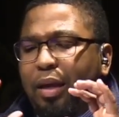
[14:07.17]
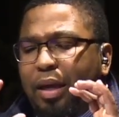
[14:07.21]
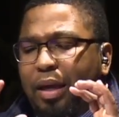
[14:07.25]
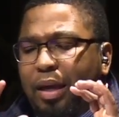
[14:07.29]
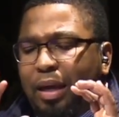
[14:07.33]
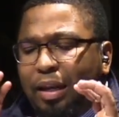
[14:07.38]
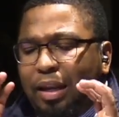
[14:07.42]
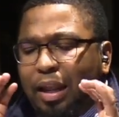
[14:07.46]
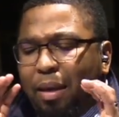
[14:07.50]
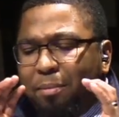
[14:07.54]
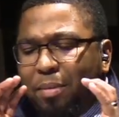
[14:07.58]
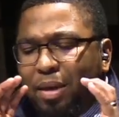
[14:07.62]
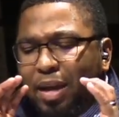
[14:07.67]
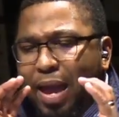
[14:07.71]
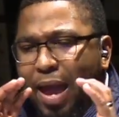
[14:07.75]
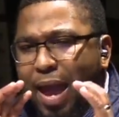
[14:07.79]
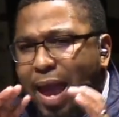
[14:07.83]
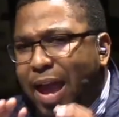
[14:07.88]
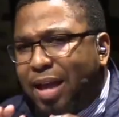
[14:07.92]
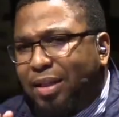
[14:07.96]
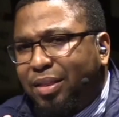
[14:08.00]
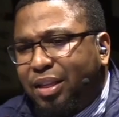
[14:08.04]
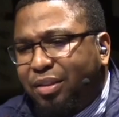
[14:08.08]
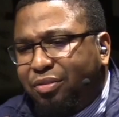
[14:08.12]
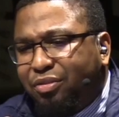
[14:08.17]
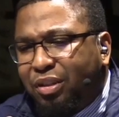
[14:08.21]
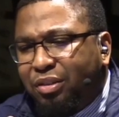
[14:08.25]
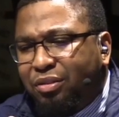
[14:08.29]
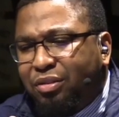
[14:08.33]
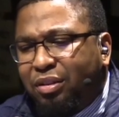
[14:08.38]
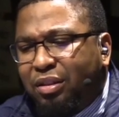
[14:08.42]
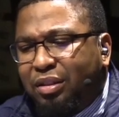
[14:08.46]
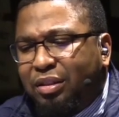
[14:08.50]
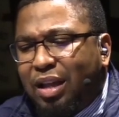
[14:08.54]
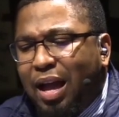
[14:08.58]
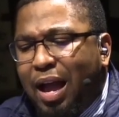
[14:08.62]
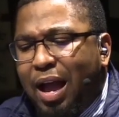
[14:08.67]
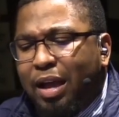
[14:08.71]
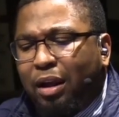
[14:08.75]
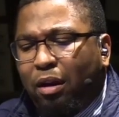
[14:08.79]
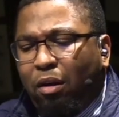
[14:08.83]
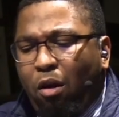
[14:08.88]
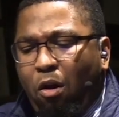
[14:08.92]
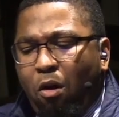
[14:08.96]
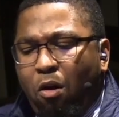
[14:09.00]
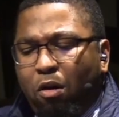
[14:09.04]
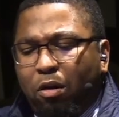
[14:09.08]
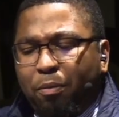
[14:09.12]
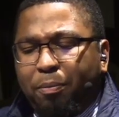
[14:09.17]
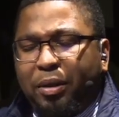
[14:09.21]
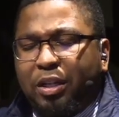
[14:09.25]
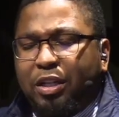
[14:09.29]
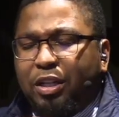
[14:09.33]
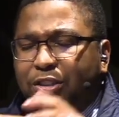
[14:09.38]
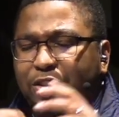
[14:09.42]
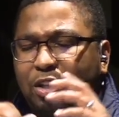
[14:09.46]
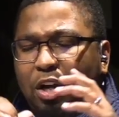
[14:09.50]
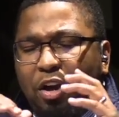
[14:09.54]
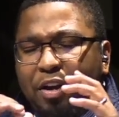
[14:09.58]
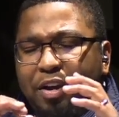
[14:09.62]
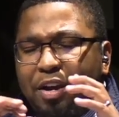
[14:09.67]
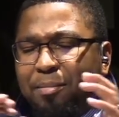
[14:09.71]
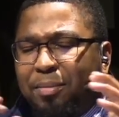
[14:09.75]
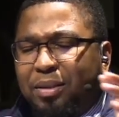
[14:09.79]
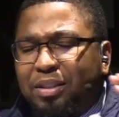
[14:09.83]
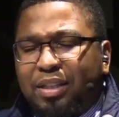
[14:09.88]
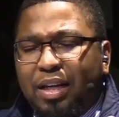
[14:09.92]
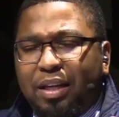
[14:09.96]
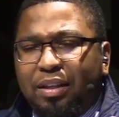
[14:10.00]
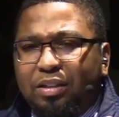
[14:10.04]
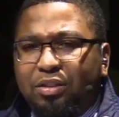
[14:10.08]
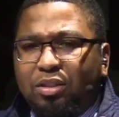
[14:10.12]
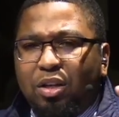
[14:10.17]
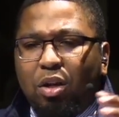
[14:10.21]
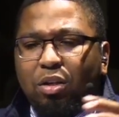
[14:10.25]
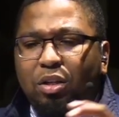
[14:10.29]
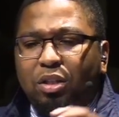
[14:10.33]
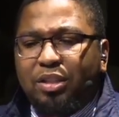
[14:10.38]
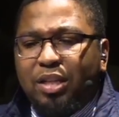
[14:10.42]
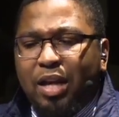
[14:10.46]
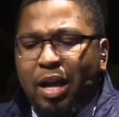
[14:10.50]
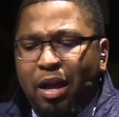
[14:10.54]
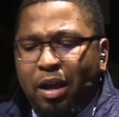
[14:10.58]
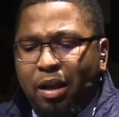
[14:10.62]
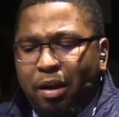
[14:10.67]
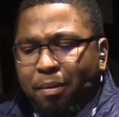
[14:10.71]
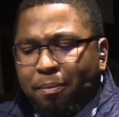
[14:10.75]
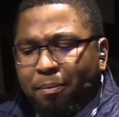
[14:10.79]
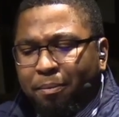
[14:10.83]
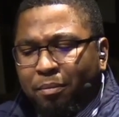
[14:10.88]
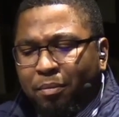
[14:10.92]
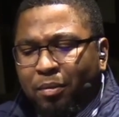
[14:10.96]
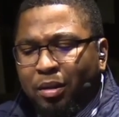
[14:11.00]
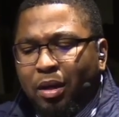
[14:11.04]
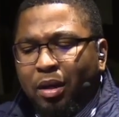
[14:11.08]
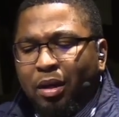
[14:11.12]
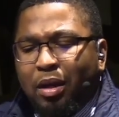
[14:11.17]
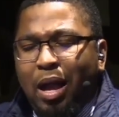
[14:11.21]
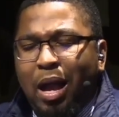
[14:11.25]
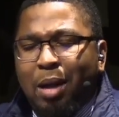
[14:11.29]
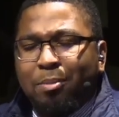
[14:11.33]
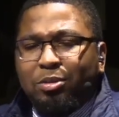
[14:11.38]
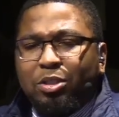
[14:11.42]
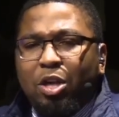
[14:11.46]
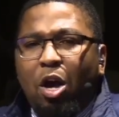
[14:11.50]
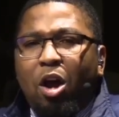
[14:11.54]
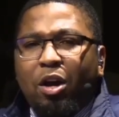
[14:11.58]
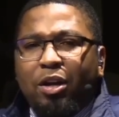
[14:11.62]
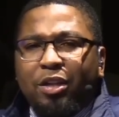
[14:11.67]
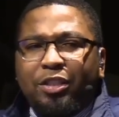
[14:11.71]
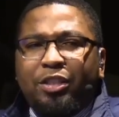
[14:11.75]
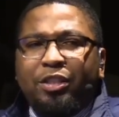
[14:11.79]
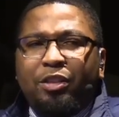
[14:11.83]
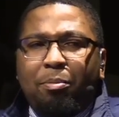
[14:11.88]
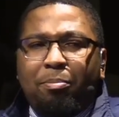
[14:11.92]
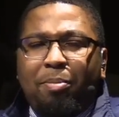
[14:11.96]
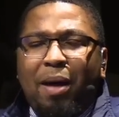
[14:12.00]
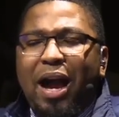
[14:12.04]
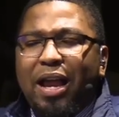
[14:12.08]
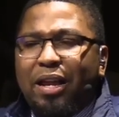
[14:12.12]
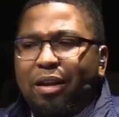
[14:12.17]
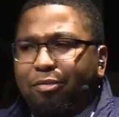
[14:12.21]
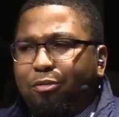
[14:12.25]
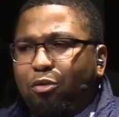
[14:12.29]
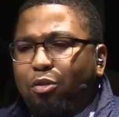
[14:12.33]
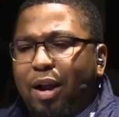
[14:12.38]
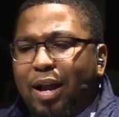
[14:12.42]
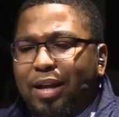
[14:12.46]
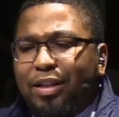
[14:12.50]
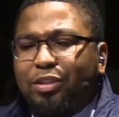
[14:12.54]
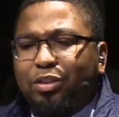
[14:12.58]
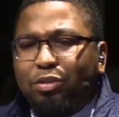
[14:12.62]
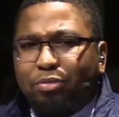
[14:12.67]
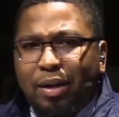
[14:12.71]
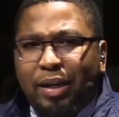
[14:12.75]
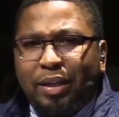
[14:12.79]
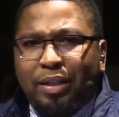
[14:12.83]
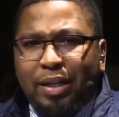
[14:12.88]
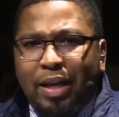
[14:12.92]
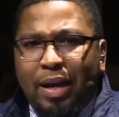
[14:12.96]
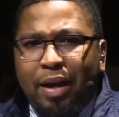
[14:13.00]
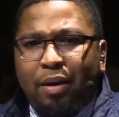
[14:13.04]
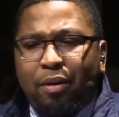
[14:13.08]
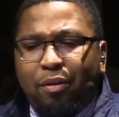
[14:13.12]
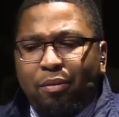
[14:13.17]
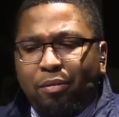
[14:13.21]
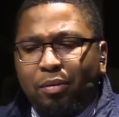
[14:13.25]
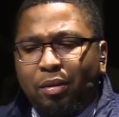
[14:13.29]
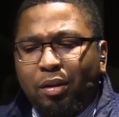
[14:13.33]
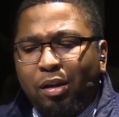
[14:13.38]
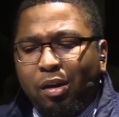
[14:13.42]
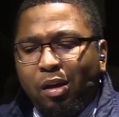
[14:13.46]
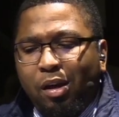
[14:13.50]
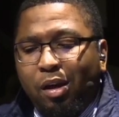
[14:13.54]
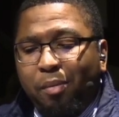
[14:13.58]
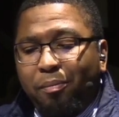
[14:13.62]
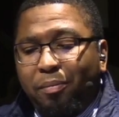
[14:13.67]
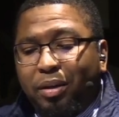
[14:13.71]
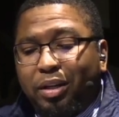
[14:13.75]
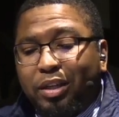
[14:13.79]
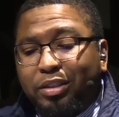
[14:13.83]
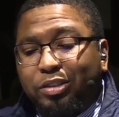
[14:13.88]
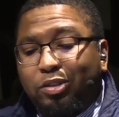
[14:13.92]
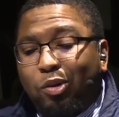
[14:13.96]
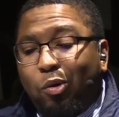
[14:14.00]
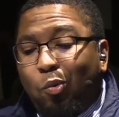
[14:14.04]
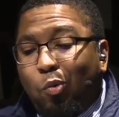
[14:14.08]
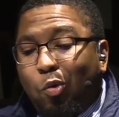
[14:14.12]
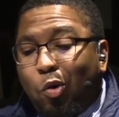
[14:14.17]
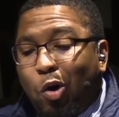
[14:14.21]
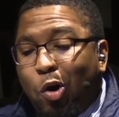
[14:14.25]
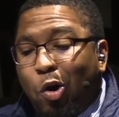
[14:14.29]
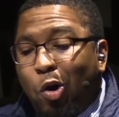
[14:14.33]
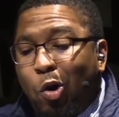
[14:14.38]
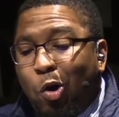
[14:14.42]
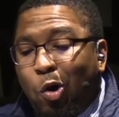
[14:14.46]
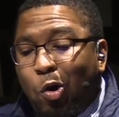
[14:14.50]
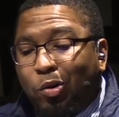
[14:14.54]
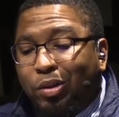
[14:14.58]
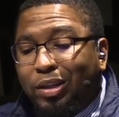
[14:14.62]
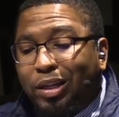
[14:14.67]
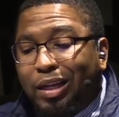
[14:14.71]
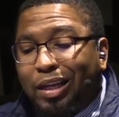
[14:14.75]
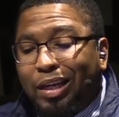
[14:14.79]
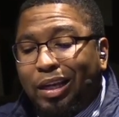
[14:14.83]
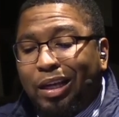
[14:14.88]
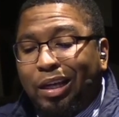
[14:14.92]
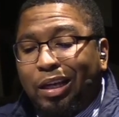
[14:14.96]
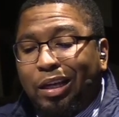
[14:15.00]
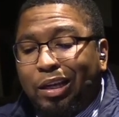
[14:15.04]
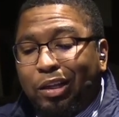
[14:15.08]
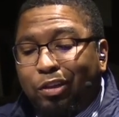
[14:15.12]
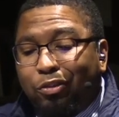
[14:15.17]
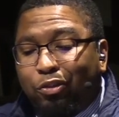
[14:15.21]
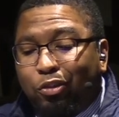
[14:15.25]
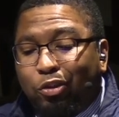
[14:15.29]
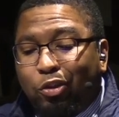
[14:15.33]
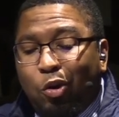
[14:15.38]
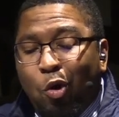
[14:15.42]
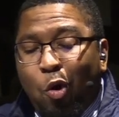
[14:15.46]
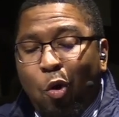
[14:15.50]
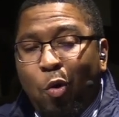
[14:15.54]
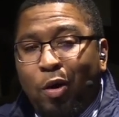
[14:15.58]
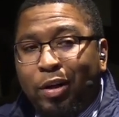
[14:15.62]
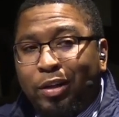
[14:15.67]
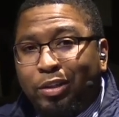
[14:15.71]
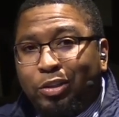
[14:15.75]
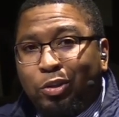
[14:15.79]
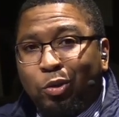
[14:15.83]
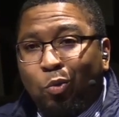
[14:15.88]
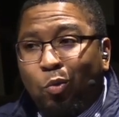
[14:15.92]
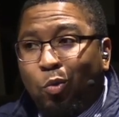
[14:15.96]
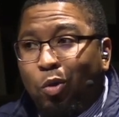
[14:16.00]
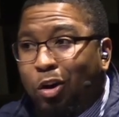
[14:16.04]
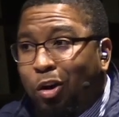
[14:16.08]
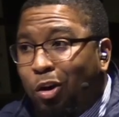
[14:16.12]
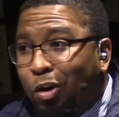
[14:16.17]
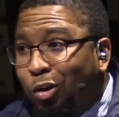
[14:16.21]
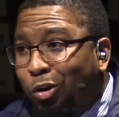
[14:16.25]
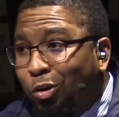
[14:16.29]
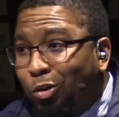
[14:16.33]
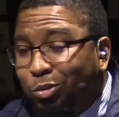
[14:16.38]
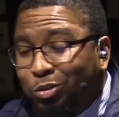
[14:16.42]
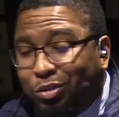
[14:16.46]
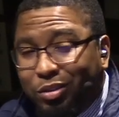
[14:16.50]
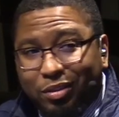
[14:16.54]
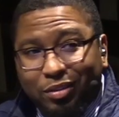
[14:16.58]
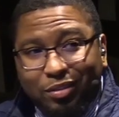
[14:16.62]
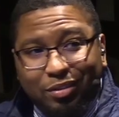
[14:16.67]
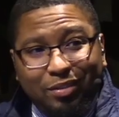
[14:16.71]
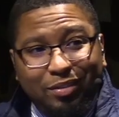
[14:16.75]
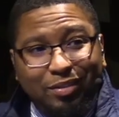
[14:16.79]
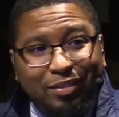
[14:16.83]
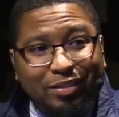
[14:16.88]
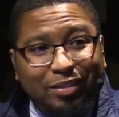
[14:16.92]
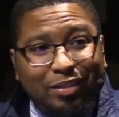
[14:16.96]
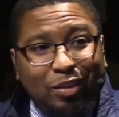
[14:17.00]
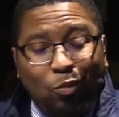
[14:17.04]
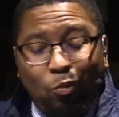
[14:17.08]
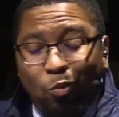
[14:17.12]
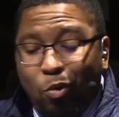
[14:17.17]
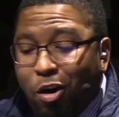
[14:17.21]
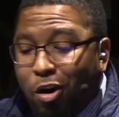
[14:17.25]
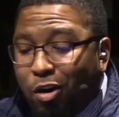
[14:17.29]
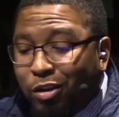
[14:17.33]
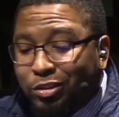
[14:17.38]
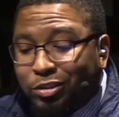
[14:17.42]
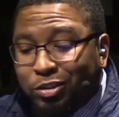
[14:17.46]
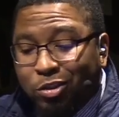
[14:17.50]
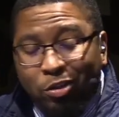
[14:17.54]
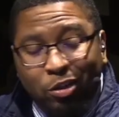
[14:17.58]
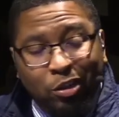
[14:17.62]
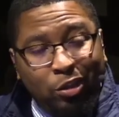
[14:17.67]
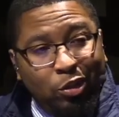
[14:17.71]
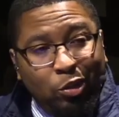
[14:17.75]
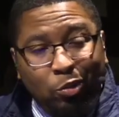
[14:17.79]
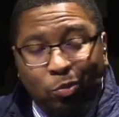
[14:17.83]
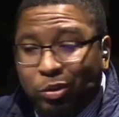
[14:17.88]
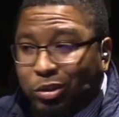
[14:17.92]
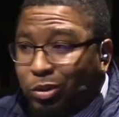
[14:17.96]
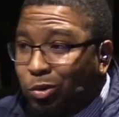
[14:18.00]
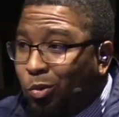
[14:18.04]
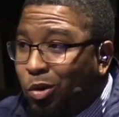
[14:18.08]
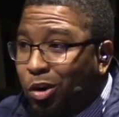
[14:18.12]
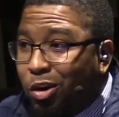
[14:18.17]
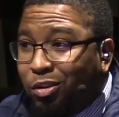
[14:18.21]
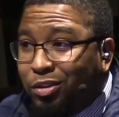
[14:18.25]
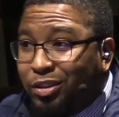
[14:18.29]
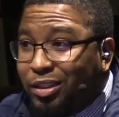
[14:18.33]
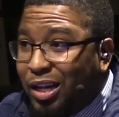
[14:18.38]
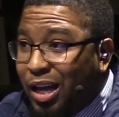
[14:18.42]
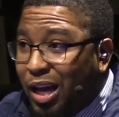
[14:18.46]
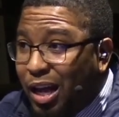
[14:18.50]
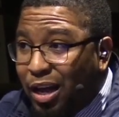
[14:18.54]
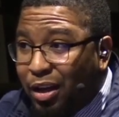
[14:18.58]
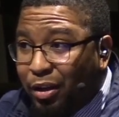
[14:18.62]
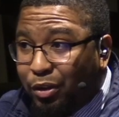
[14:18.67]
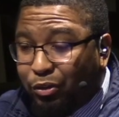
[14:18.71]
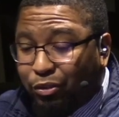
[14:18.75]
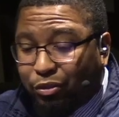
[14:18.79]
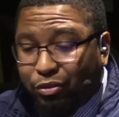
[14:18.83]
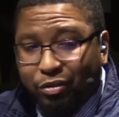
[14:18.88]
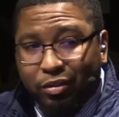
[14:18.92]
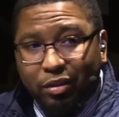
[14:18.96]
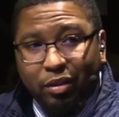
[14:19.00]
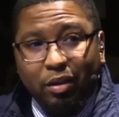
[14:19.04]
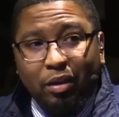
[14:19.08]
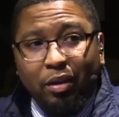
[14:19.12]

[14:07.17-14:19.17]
And let me add this into the dialogue, because y'all hear me say this all the time. I'm talking to the body of Christ right now, because the world is going to world. The world is going to do what the world does.